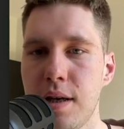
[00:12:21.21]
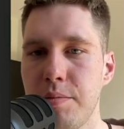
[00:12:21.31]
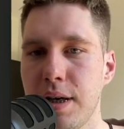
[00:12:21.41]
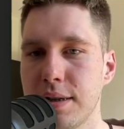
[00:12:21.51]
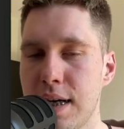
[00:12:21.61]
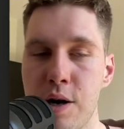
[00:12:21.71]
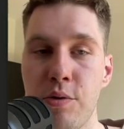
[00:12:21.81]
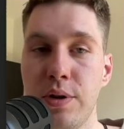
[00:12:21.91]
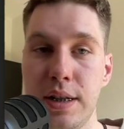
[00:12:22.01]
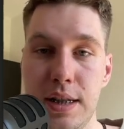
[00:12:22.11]
because I
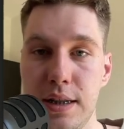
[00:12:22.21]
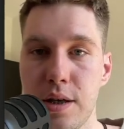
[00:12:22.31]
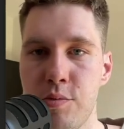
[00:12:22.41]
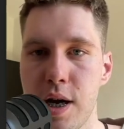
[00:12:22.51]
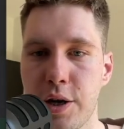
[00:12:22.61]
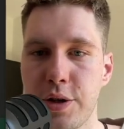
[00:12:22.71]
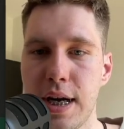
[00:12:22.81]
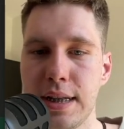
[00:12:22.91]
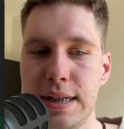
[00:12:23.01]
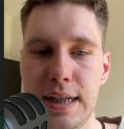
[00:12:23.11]
only need a record
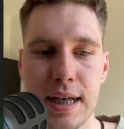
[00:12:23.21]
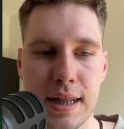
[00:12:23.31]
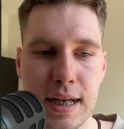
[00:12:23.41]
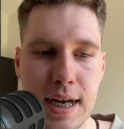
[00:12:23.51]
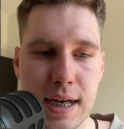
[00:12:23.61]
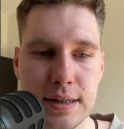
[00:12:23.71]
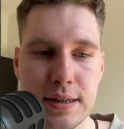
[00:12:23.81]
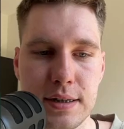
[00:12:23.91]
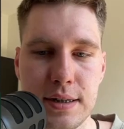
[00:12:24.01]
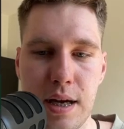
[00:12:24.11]
ID in the next
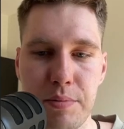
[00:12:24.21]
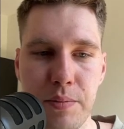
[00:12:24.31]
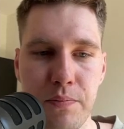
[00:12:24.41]
step.